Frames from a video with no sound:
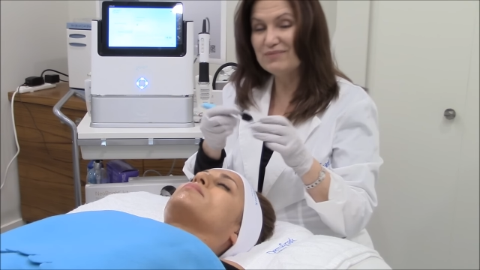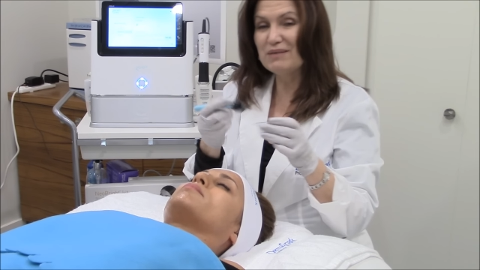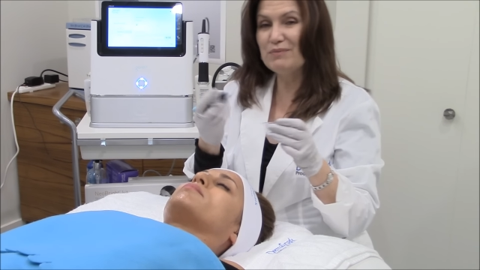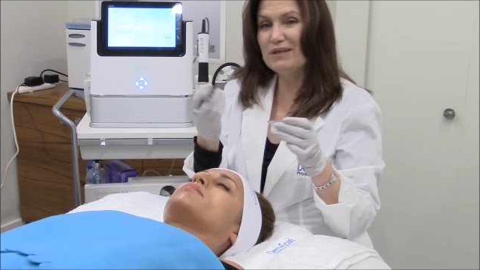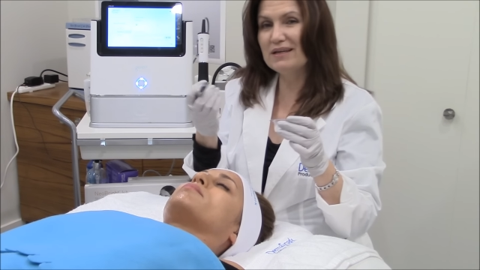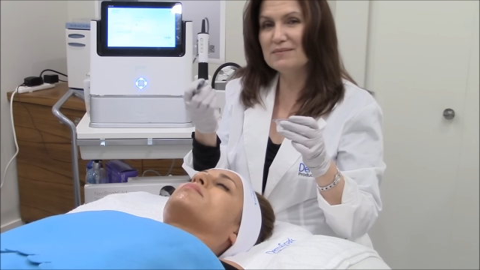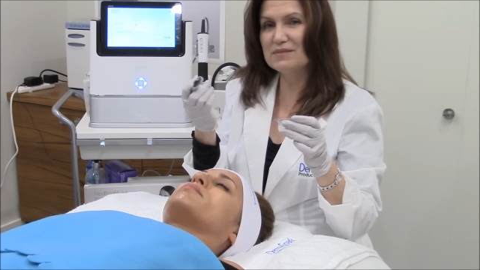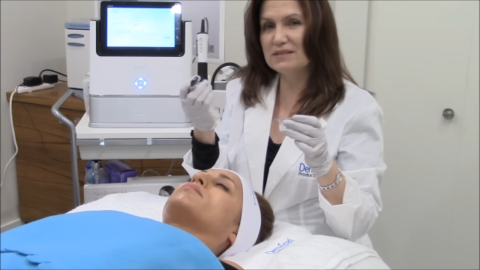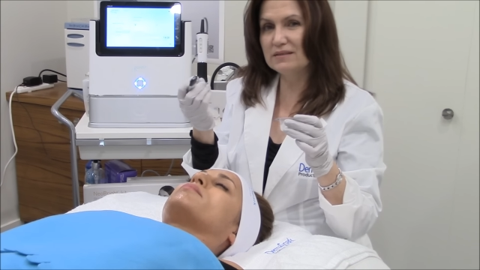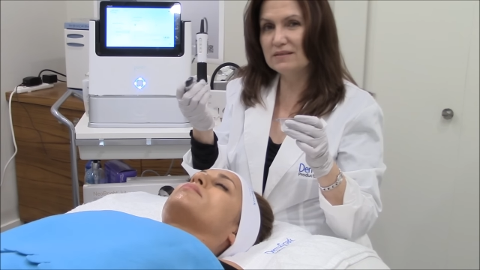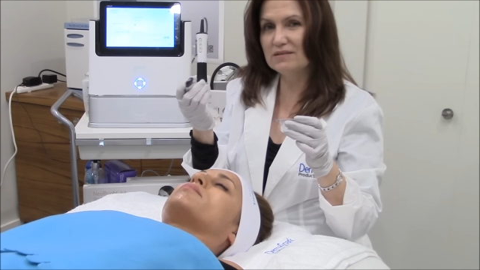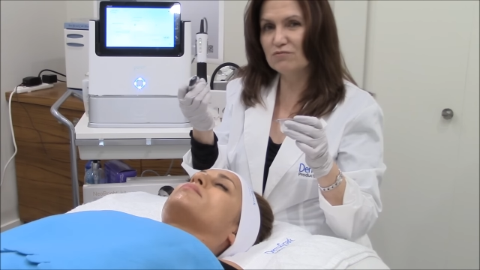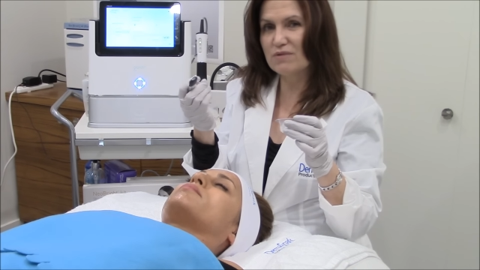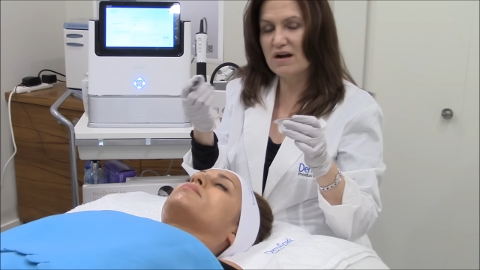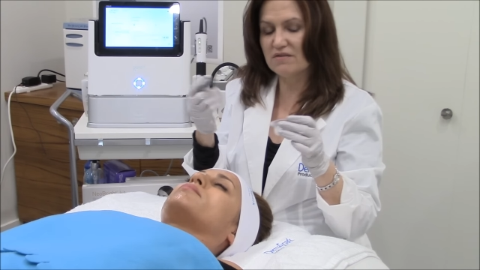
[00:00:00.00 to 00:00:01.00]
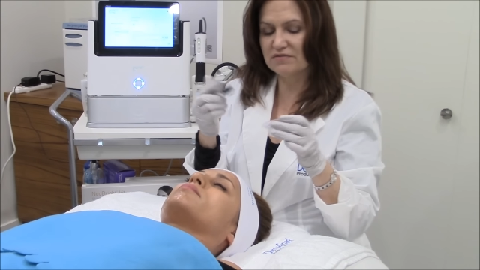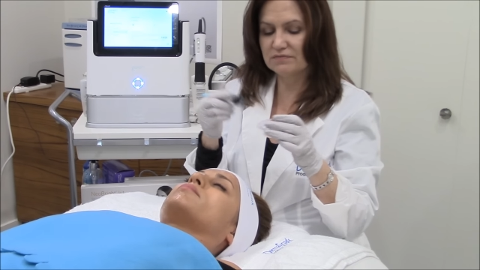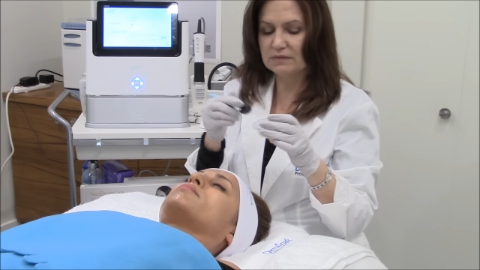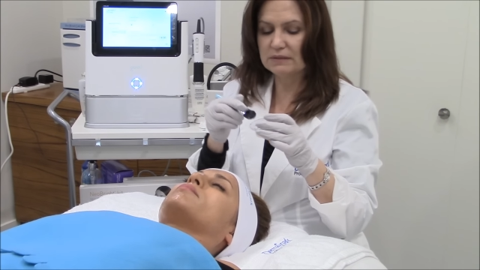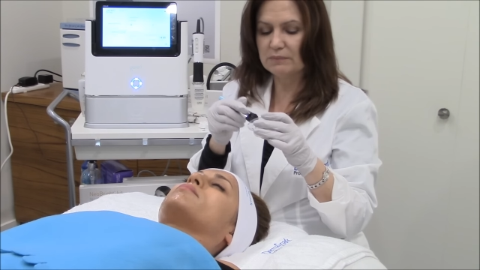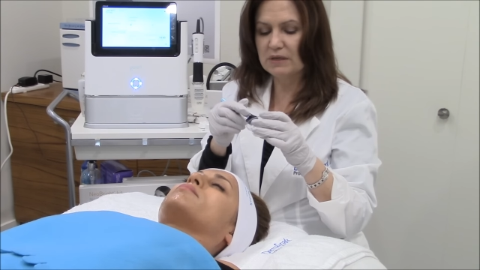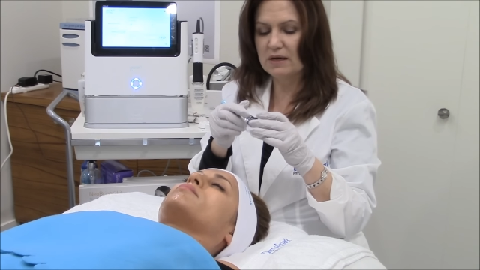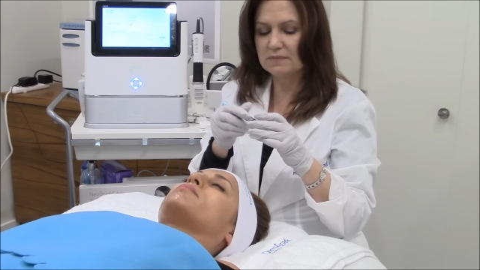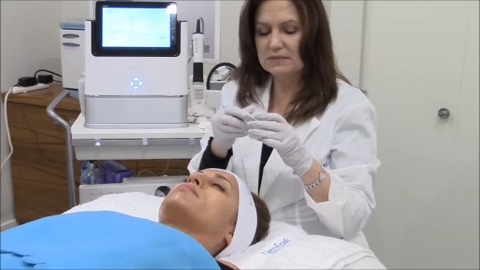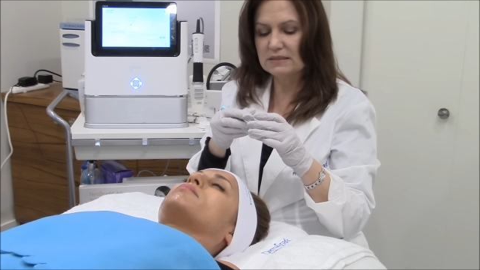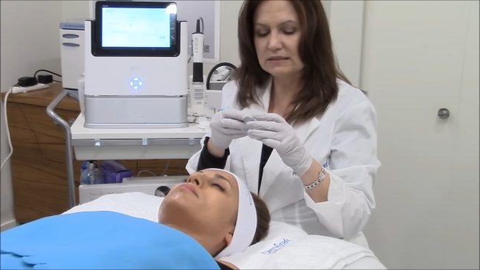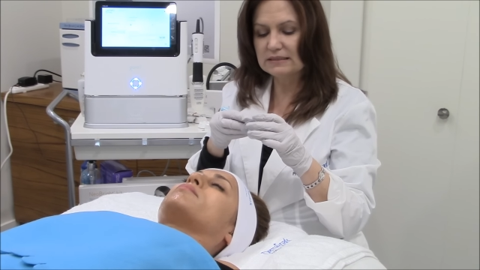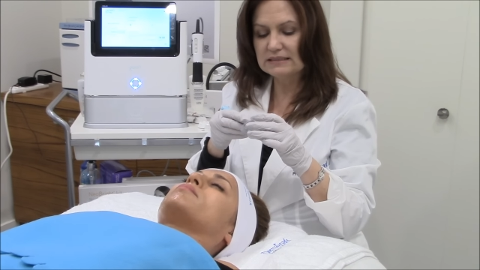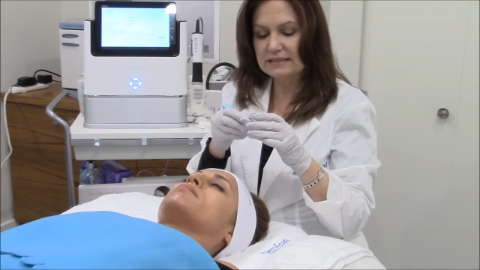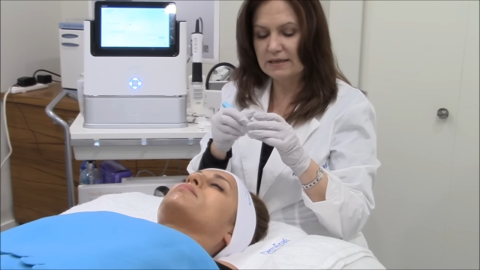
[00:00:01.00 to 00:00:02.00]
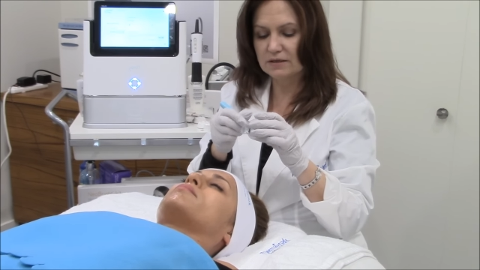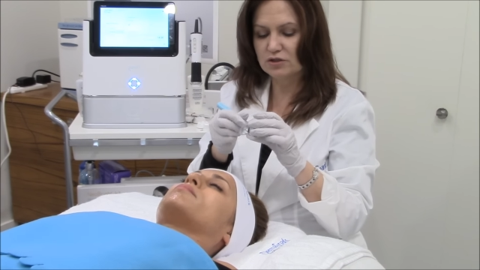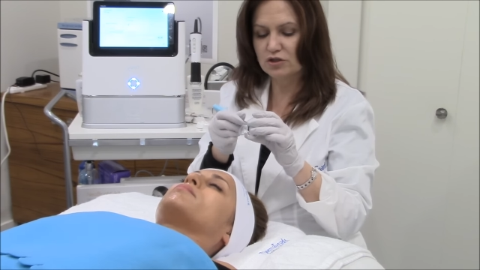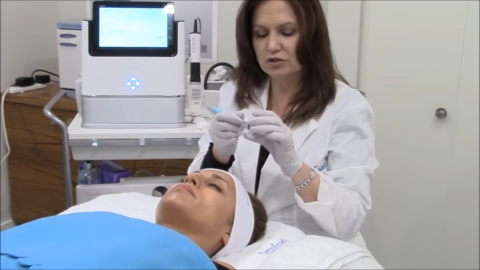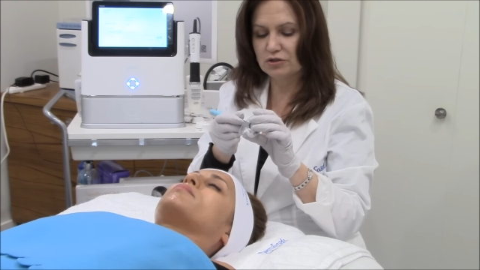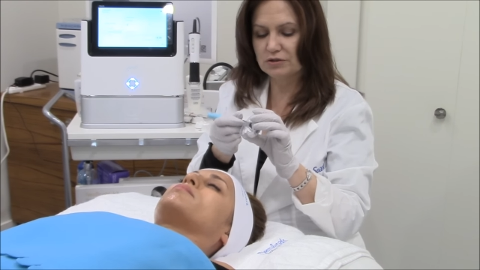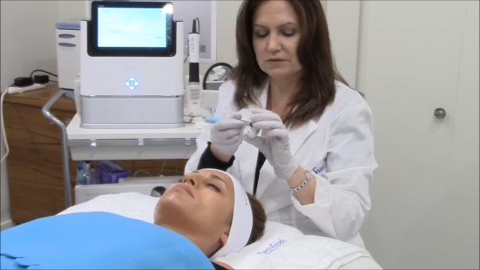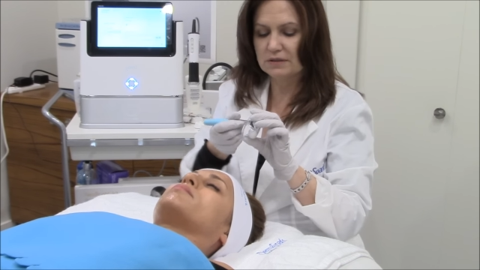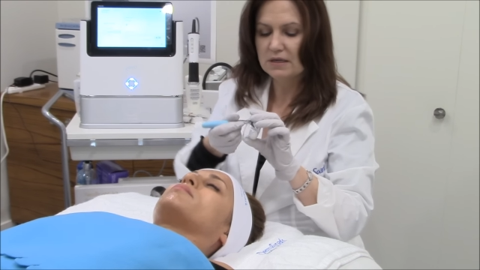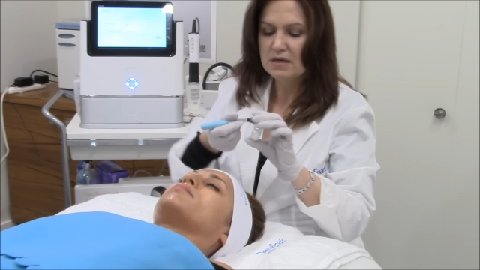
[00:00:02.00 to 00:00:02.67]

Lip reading: it becomes a little rough, becomes a little textured.